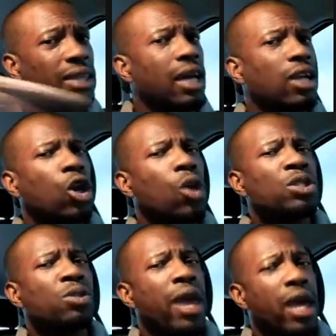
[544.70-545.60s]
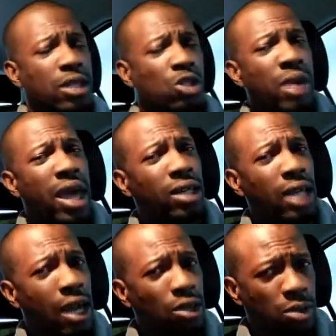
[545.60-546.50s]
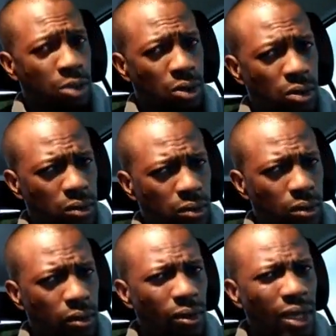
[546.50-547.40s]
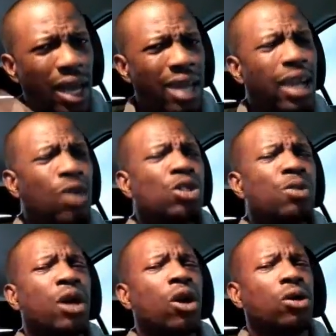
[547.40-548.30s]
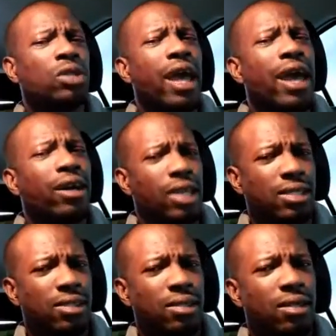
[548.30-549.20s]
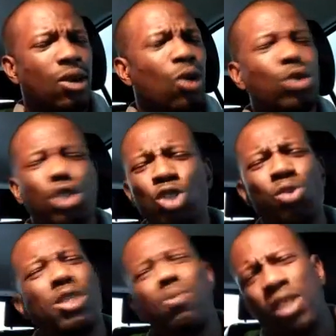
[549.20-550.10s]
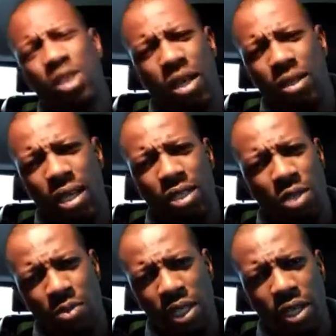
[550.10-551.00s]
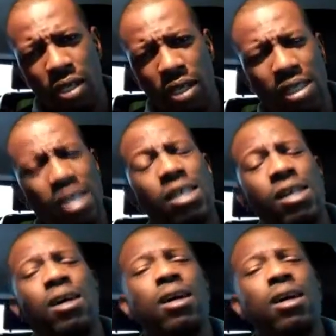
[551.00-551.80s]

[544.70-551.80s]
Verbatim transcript: they are not going to be, to be held accountable and they are going to be called elders. Oh, just respect your elders, respect your elders. Listen,